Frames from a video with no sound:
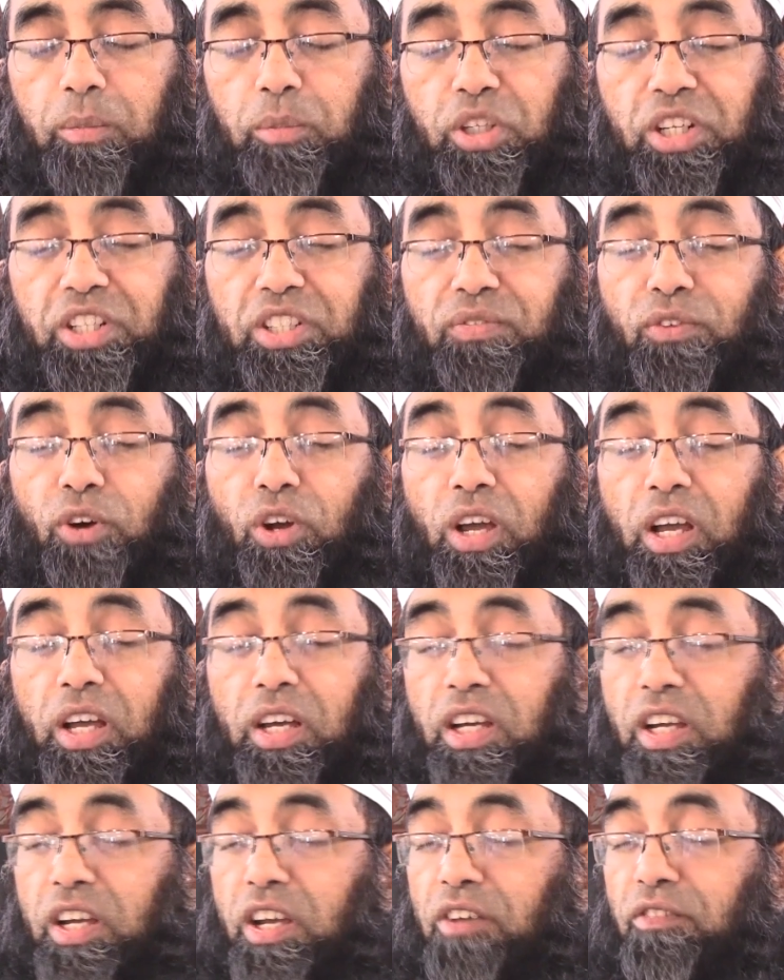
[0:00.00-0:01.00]
but it's for
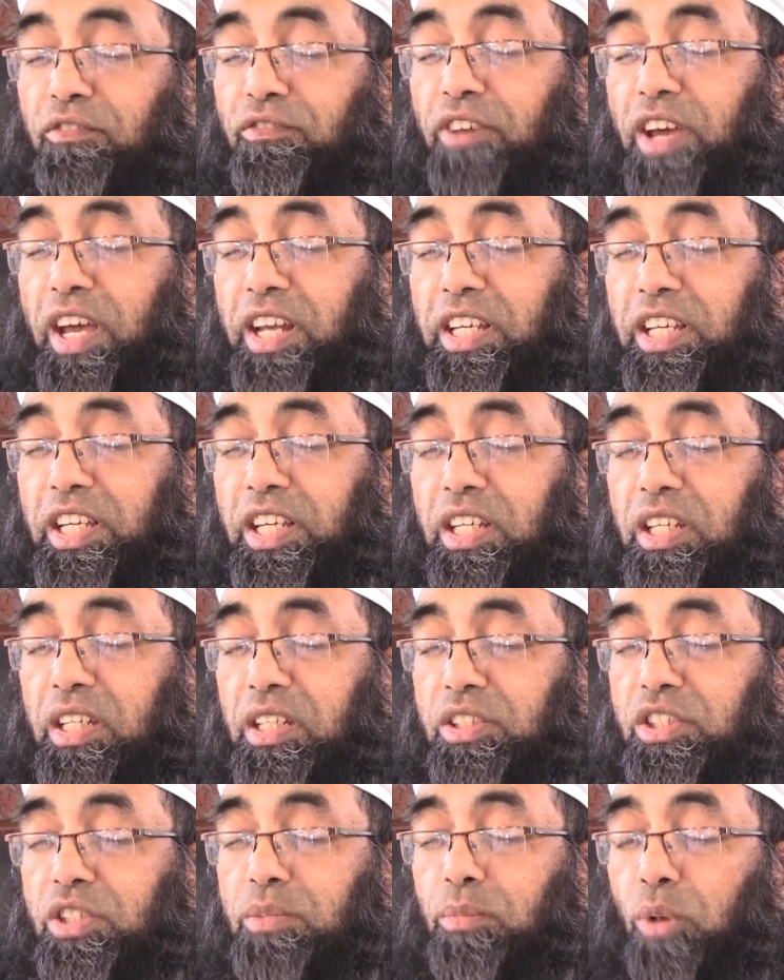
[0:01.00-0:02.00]
a
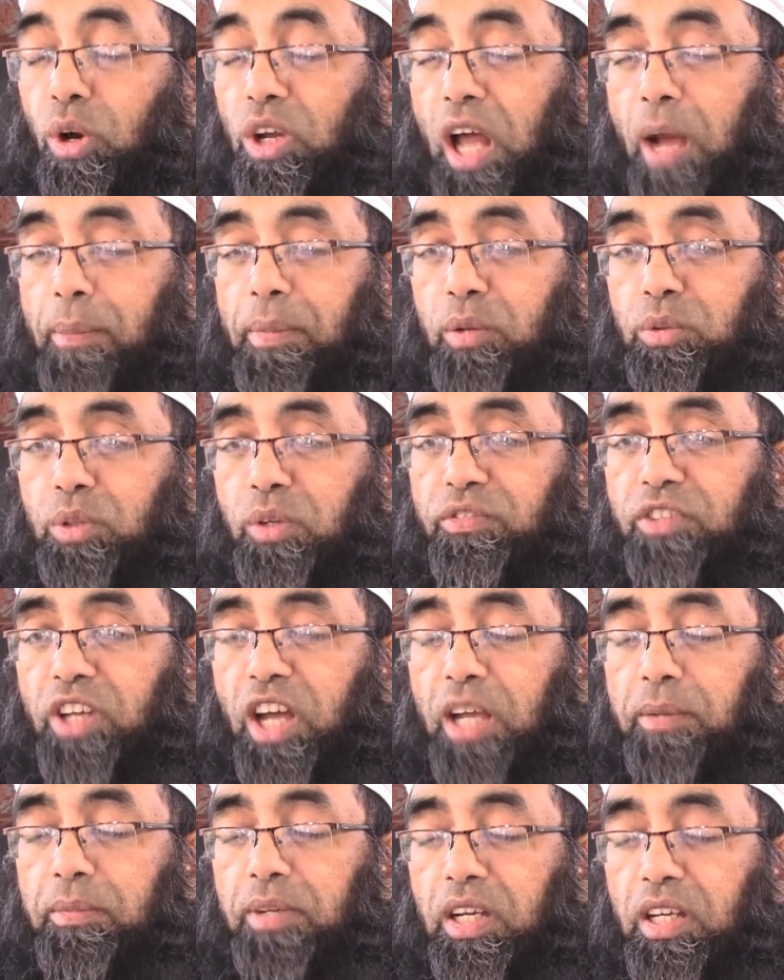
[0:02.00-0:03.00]
very small amount of
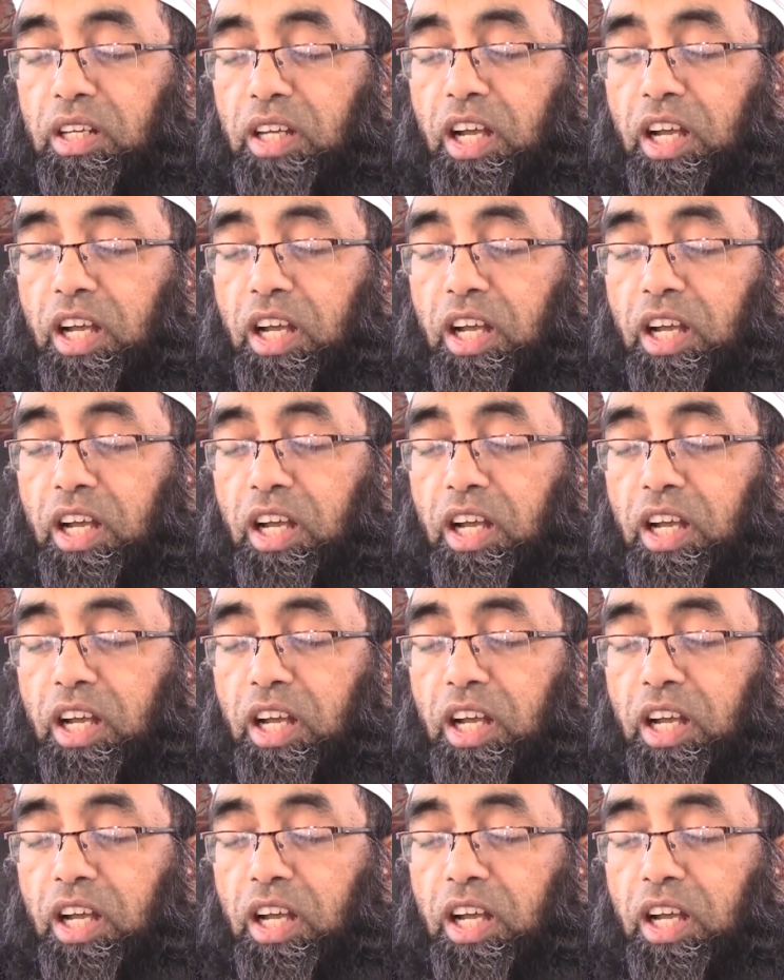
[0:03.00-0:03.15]
time.